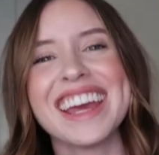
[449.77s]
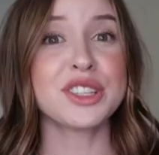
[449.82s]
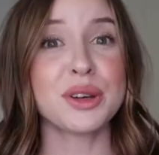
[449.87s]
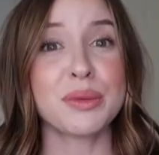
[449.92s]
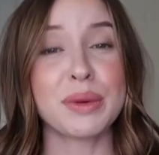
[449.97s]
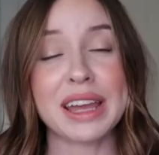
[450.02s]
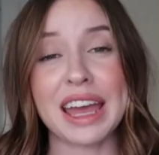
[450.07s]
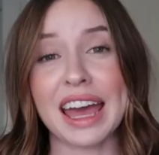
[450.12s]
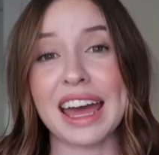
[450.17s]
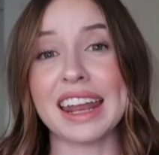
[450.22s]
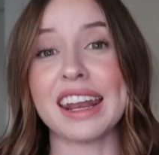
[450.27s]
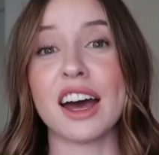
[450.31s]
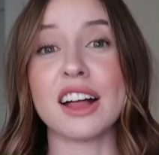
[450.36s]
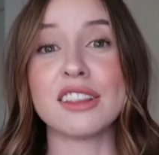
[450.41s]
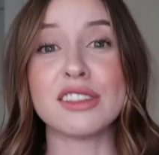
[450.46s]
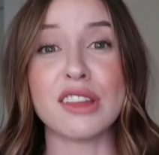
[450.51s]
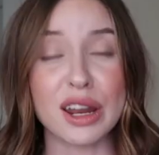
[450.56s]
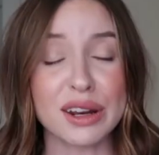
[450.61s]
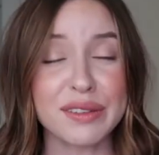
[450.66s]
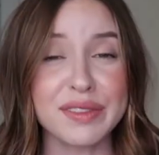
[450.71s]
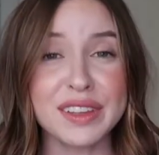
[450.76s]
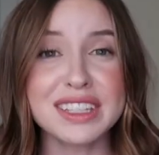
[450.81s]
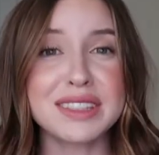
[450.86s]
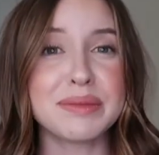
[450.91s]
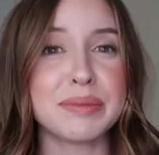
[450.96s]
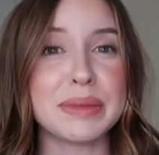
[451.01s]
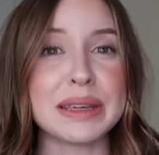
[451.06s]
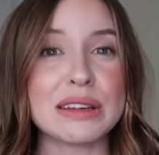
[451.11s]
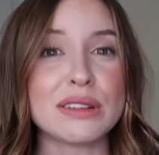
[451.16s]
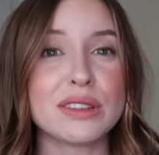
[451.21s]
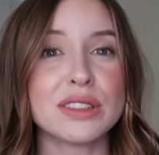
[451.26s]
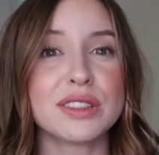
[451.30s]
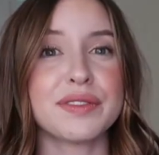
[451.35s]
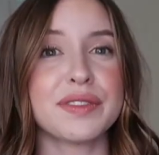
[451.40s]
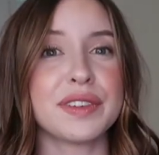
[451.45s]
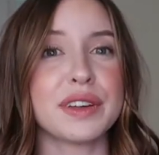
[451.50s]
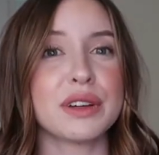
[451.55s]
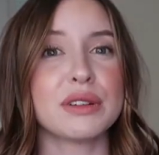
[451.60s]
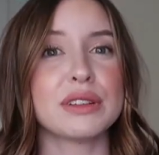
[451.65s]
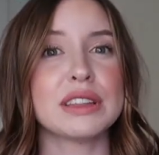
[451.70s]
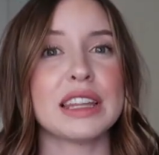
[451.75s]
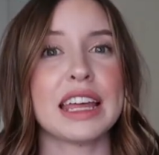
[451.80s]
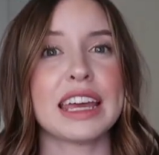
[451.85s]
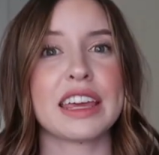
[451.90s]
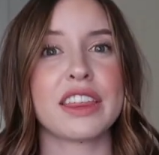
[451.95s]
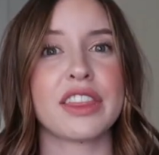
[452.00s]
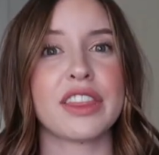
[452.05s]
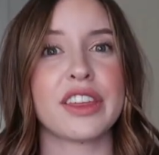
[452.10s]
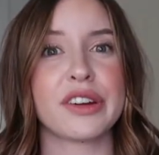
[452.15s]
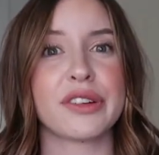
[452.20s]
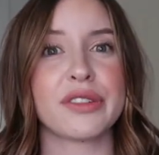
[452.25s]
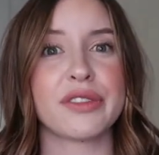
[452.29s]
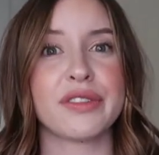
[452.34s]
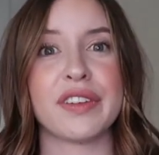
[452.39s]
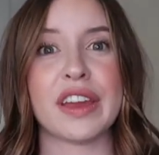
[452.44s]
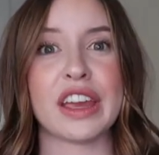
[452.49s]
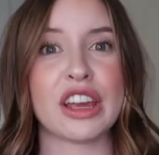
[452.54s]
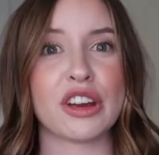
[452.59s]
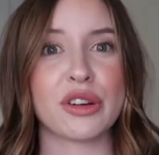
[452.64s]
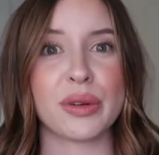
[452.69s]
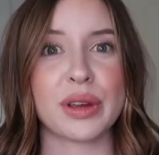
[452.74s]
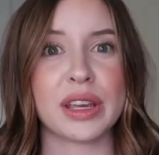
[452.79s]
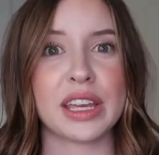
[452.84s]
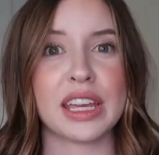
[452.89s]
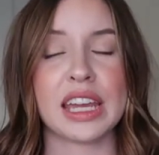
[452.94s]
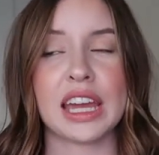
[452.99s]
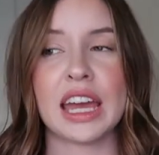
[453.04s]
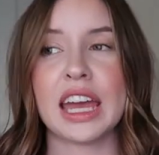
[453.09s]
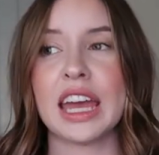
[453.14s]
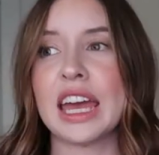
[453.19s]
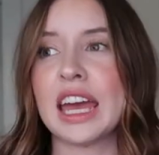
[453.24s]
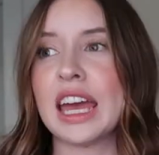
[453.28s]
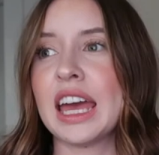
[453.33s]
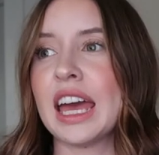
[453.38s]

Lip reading: So again, a lot of these meals feel like they're very,